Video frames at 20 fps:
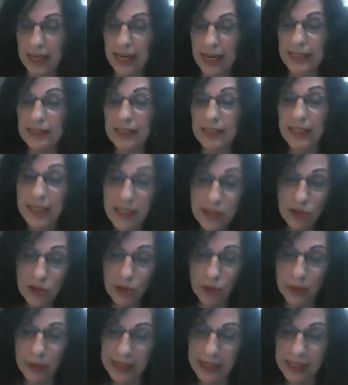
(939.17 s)
and
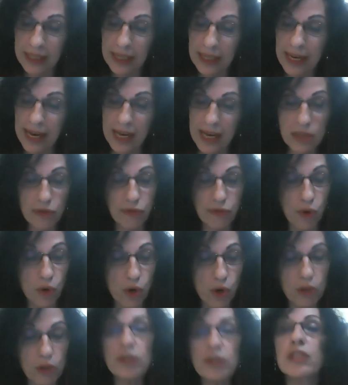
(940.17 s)
history has
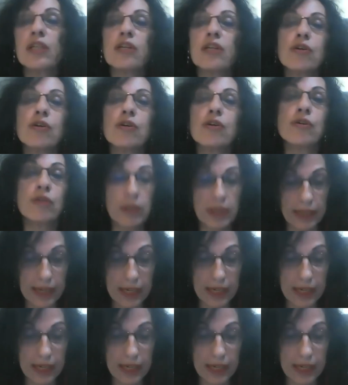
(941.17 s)
forgotten her